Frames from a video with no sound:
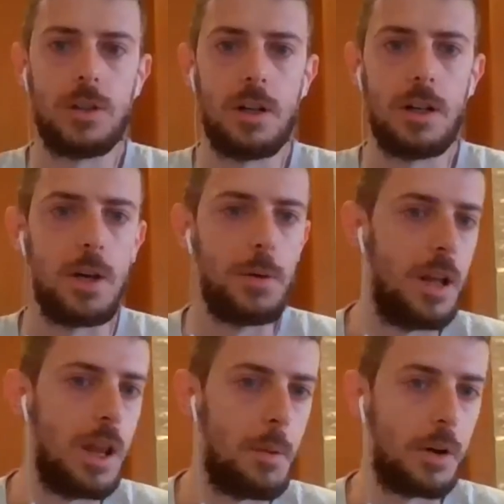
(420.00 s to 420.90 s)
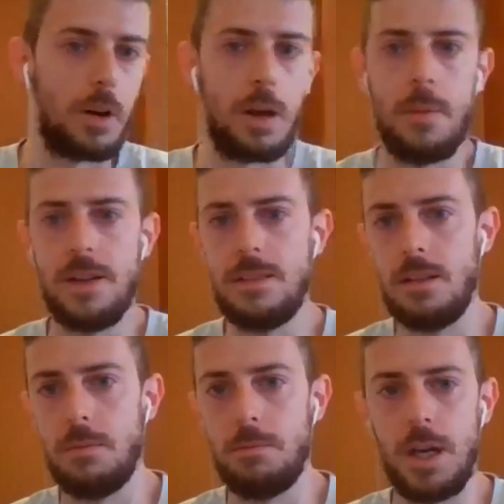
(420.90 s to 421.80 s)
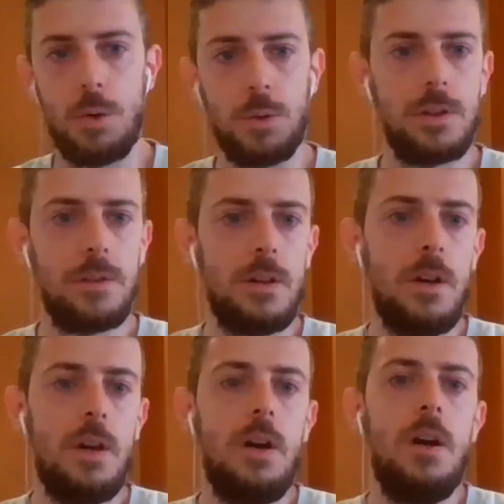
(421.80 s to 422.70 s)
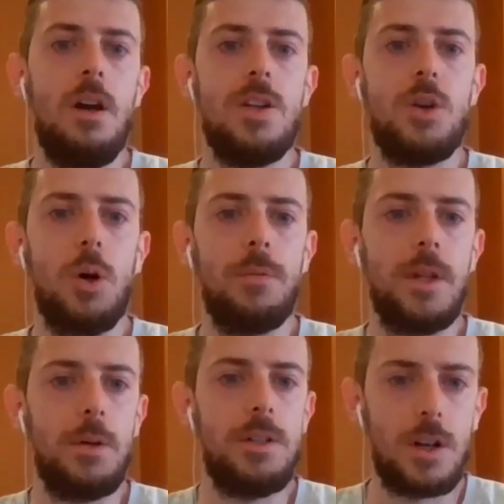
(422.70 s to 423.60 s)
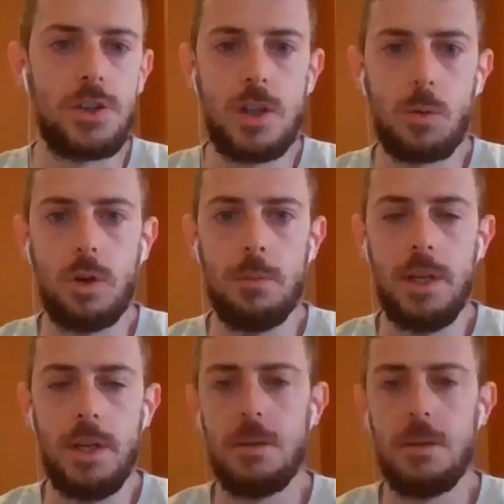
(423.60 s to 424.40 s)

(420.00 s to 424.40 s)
here in Lebanon, I'm based in Beirut. So the research that will be